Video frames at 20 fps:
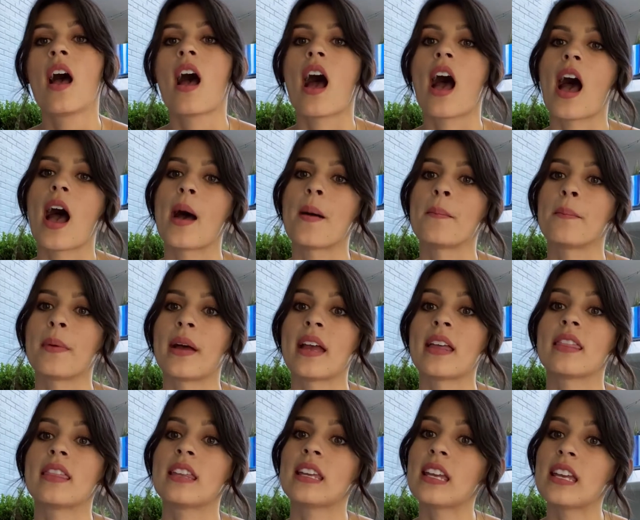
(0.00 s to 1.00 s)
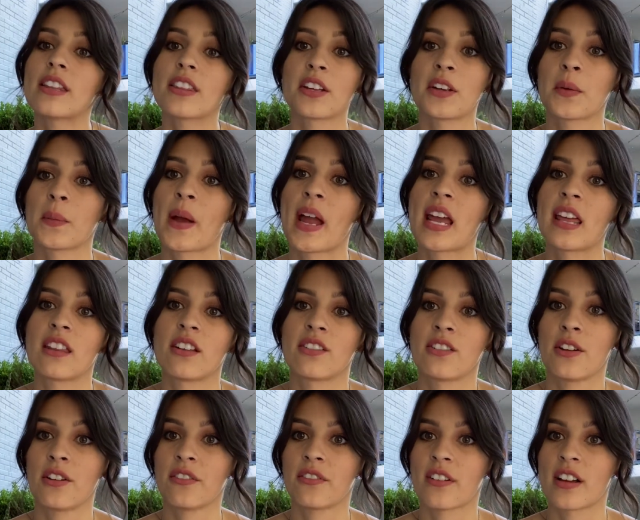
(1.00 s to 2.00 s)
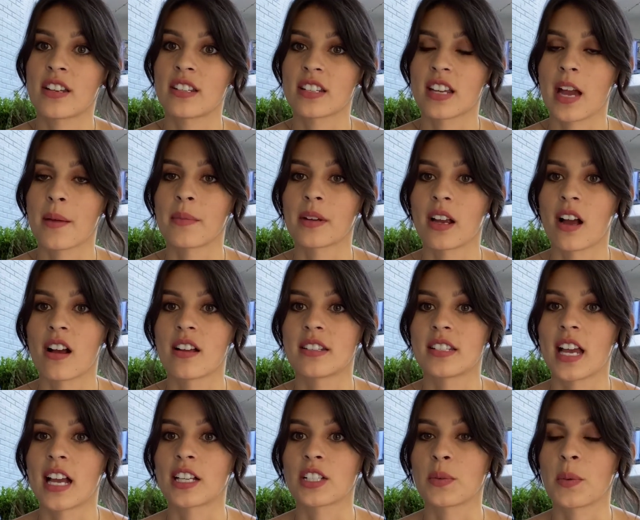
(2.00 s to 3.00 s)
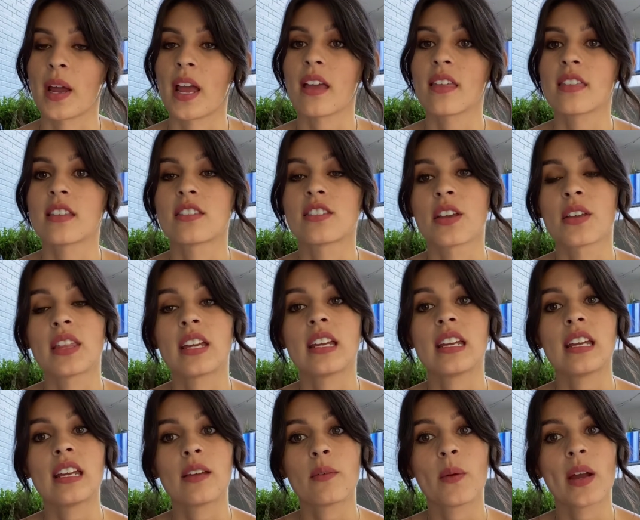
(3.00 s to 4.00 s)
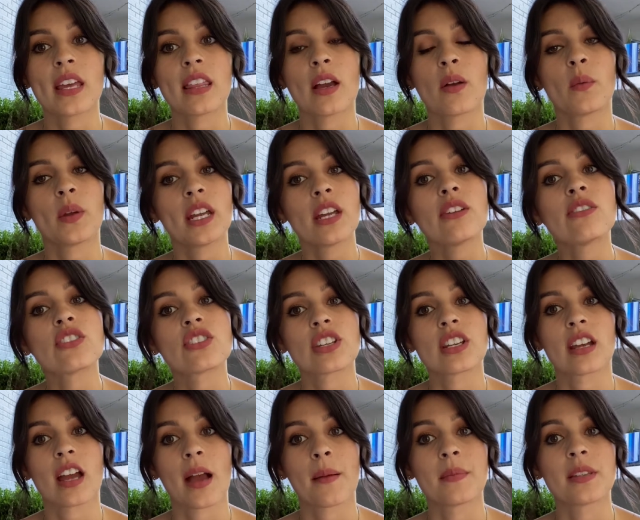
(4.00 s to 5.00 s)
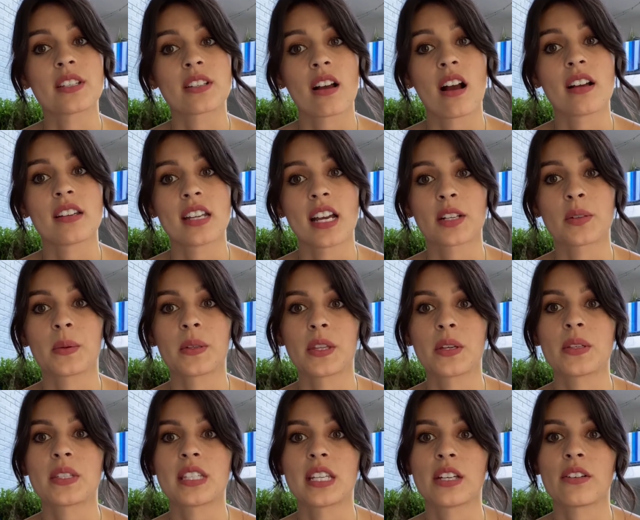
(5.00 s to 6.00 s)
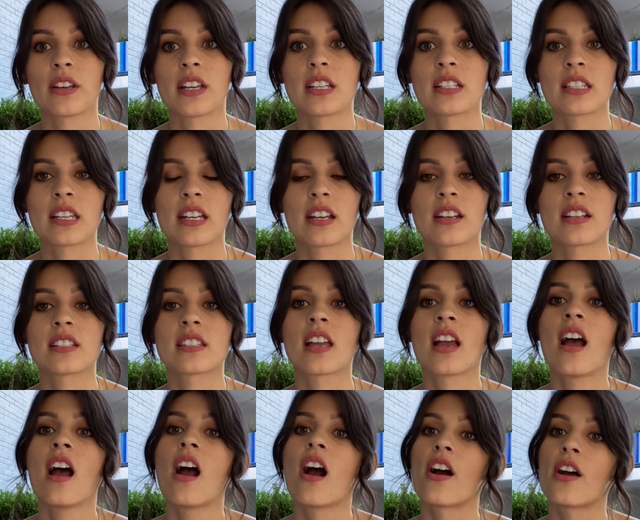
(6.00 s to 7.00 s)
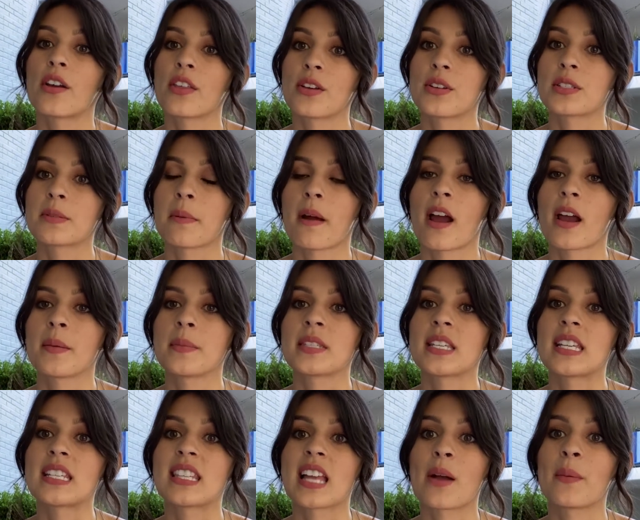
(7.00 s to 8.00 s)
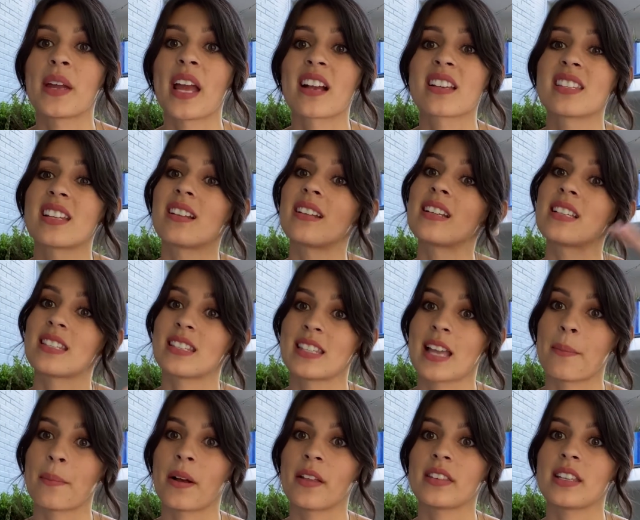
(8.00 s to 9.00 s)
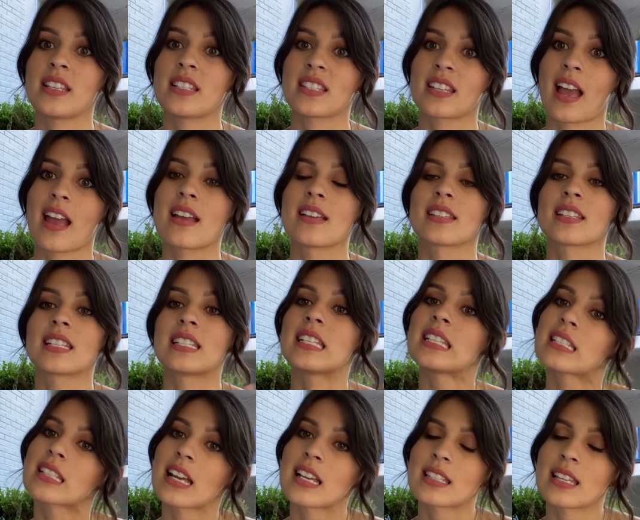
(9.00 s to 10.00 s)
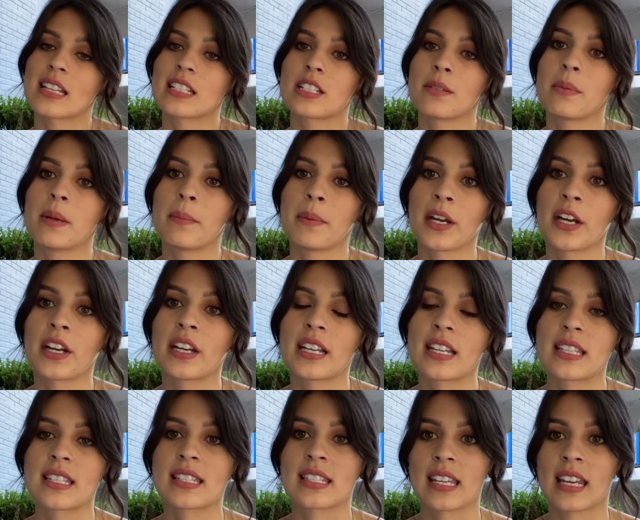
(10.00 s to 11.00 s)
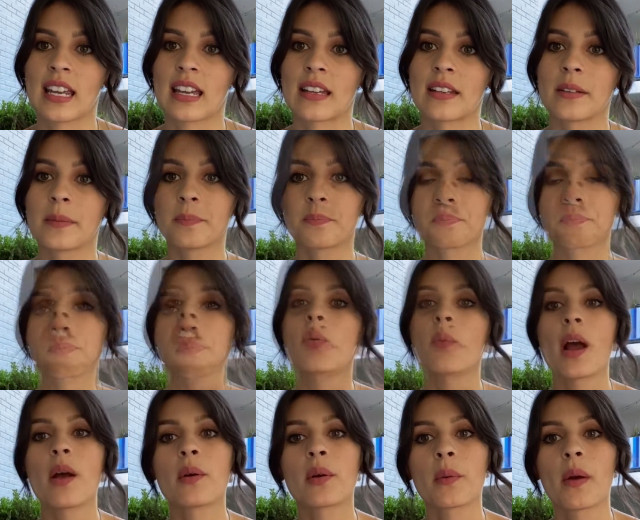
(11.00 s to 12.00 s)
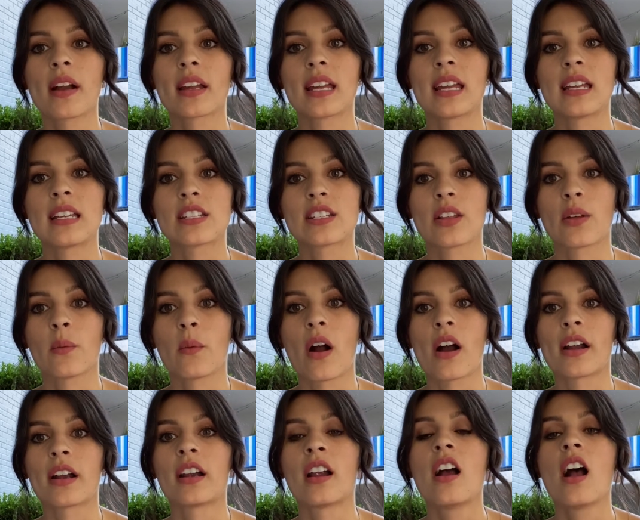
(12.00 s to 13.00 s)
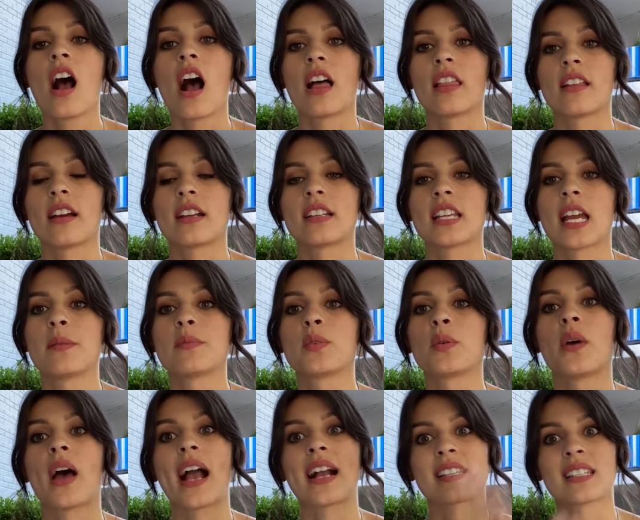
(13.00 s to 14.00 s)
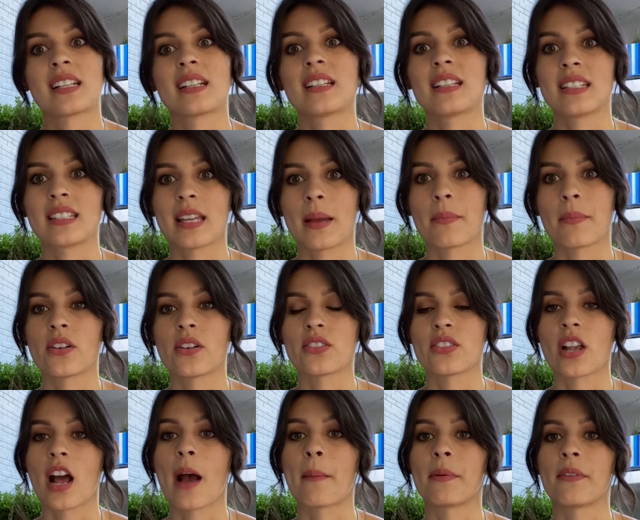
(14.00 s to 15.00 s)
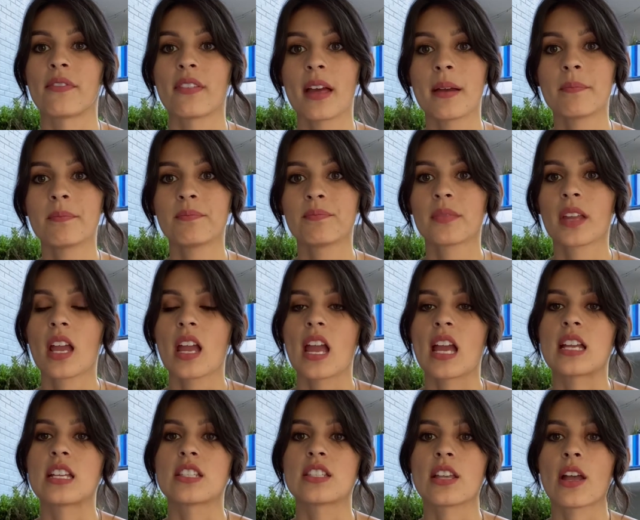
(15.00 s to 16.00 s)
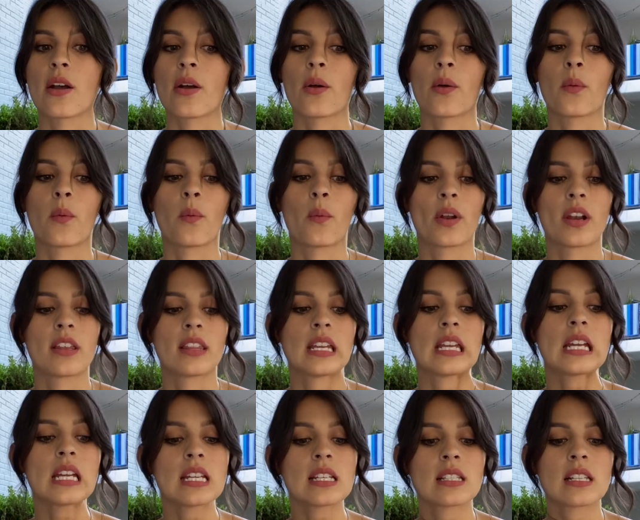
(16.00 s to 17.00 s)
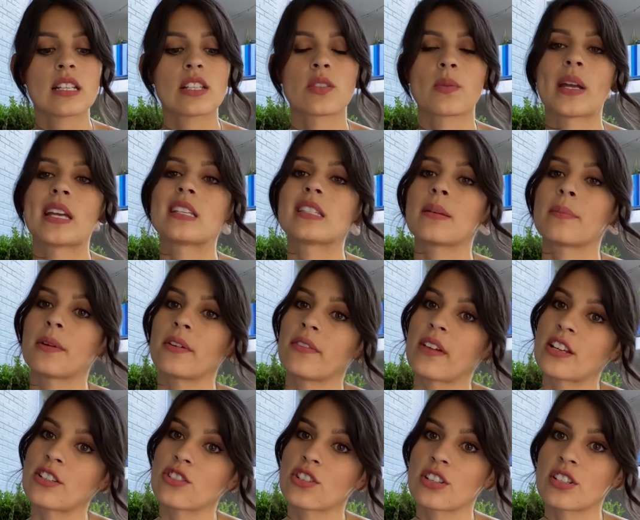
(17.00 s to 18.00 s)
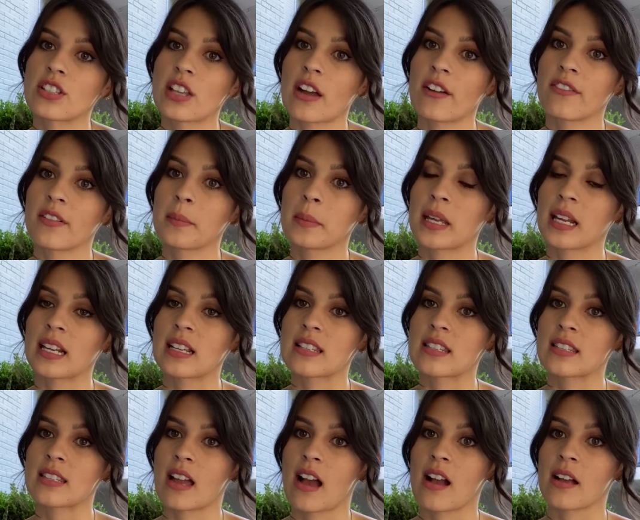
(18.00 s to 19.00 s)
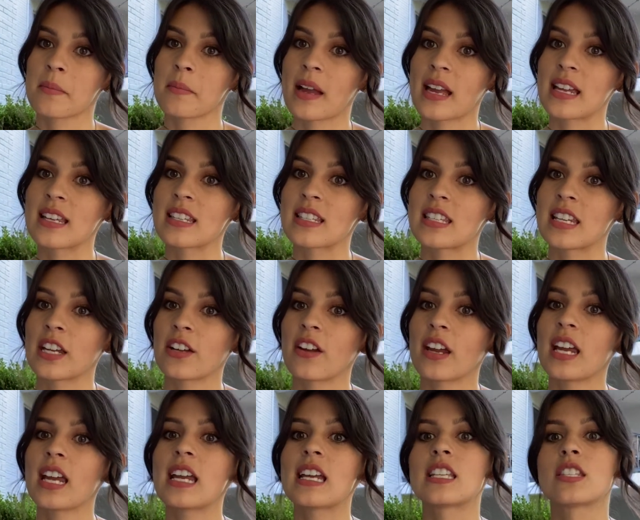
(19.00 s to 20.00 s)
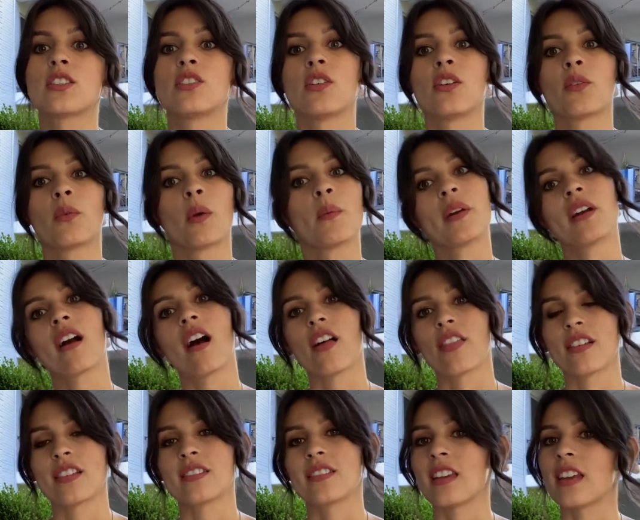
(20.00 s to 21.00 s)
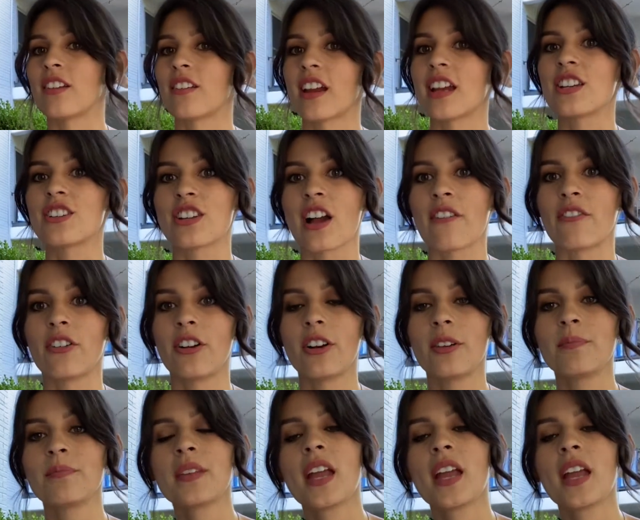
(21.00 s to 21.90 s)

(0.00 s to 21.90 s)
But either way, they're no fun to come in contact with. And so the way that we usually come into contact with those stingers or those barbs is that we accidentally step on these guys, because these guys like to be buried in sand. And so while we're walking into the water, a lot of times we'll accidentally step top of them. And so one of the easiest ways to prevent yourself from getting stung by a stingray is doing what we call the stingray shuffle.